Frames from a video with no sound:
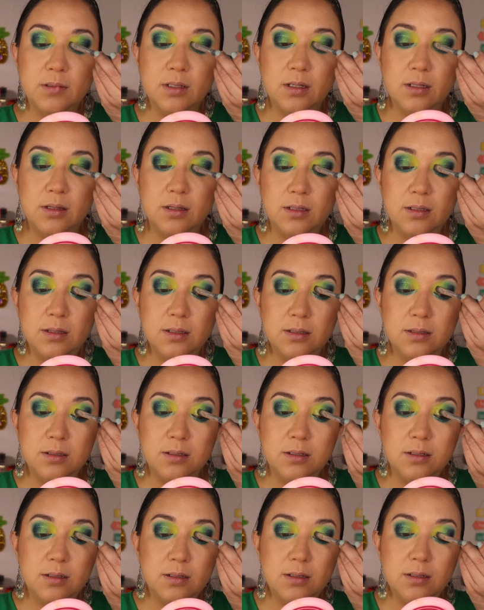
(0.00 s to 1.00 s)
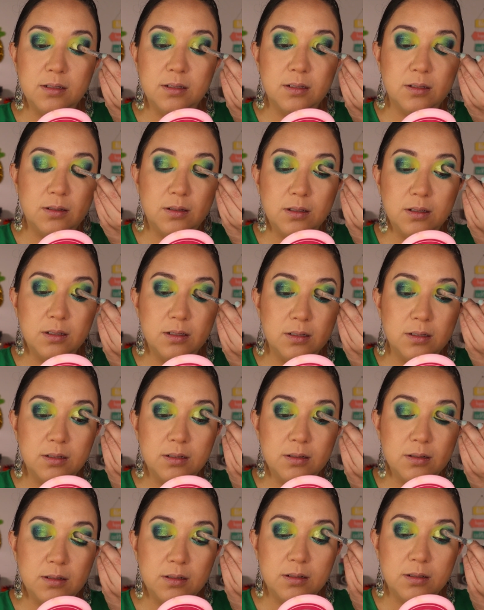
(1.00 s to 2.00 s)
I think that's gonna look
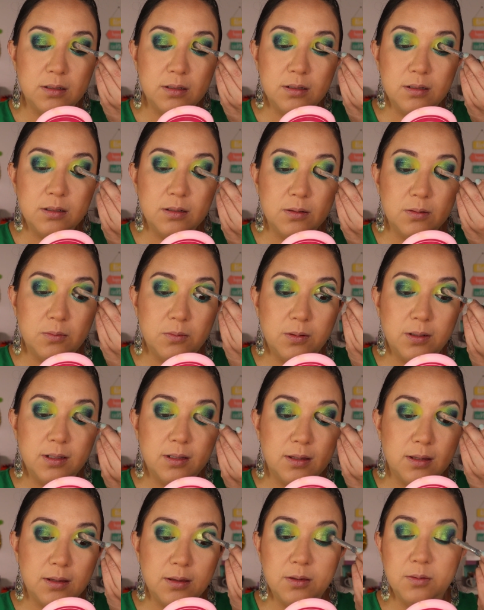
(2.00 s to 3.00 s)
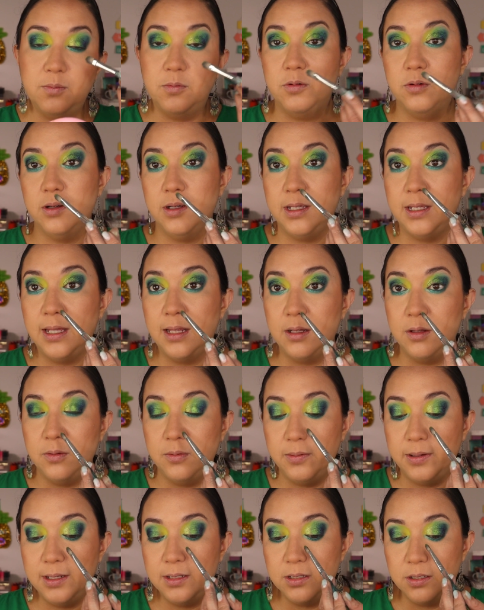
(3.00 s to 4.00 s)
good with the more
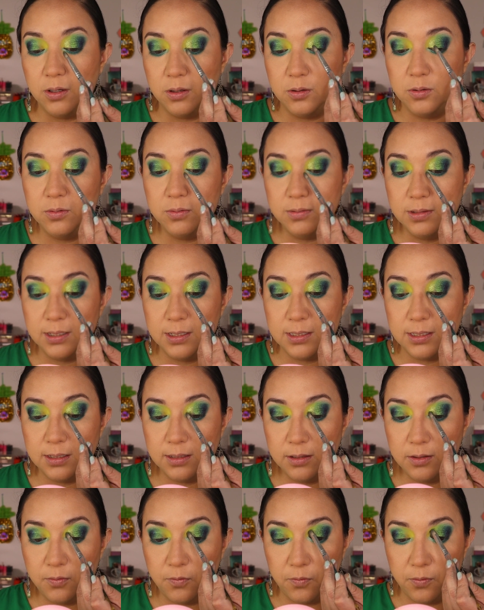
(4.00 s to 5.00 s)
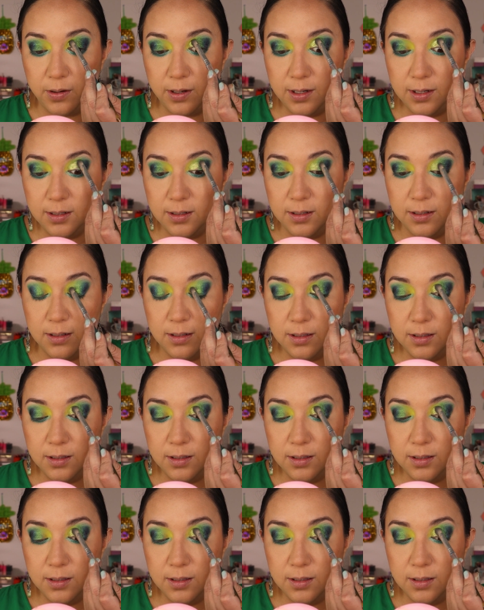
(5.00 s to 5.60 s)
yellowy tone that's in the front.